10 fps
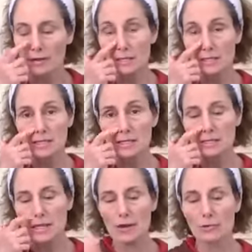This
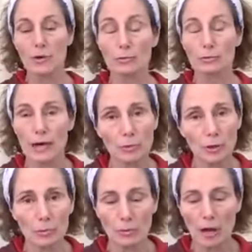is a
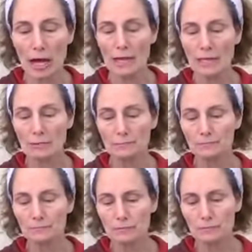riper papaya.
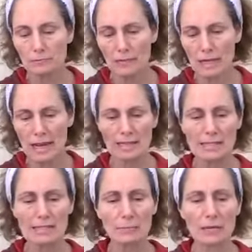It
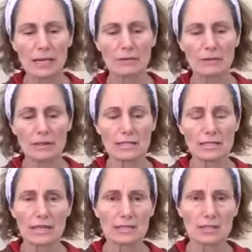has some give and the
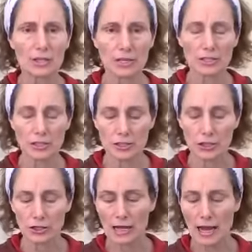skin is starting to
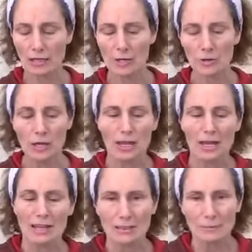turn yellow.
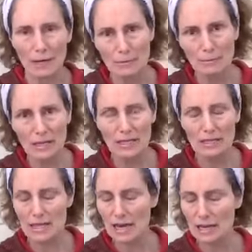It might be
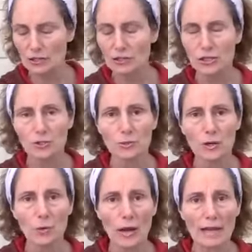a day or
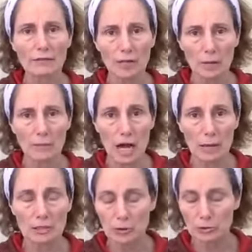two away from
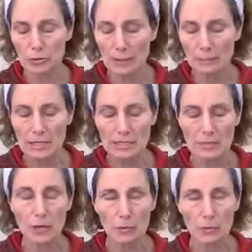optimal
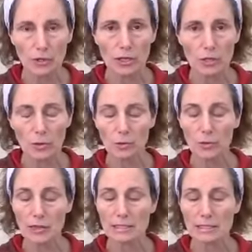ripeness, but we're going to work
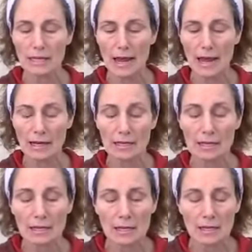with it today
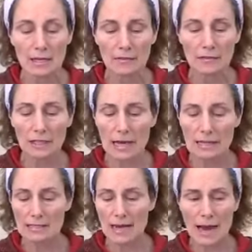
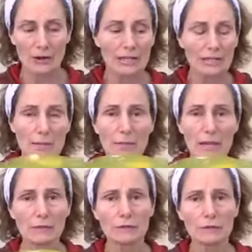nonetheless. Now, it's a
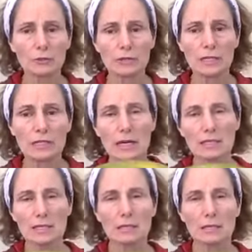big fruit and it
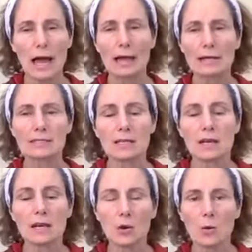doesn't last
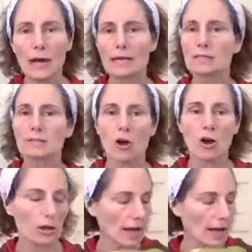quite as
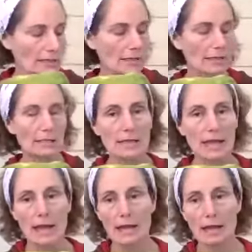long as, let's
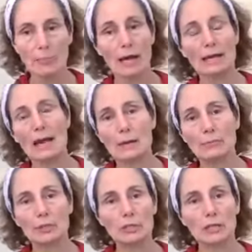say, a
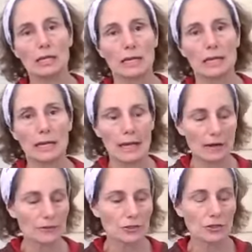pineapple
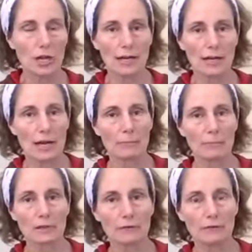after you cut it
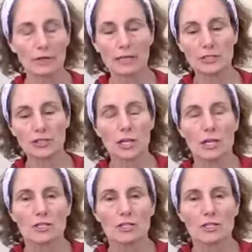up in the fridge.